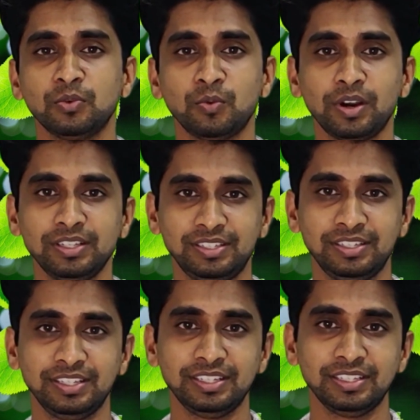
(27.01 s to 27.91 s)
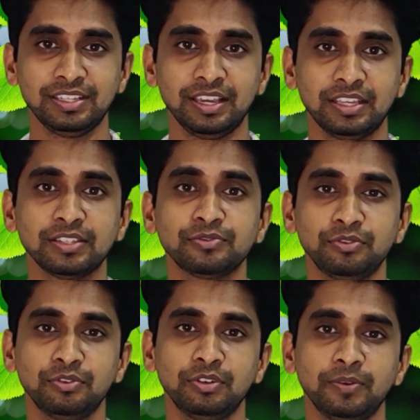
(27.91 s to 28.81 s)
what is taking as a
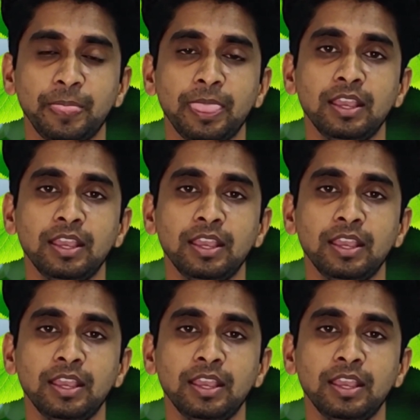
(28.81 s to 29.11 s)
food.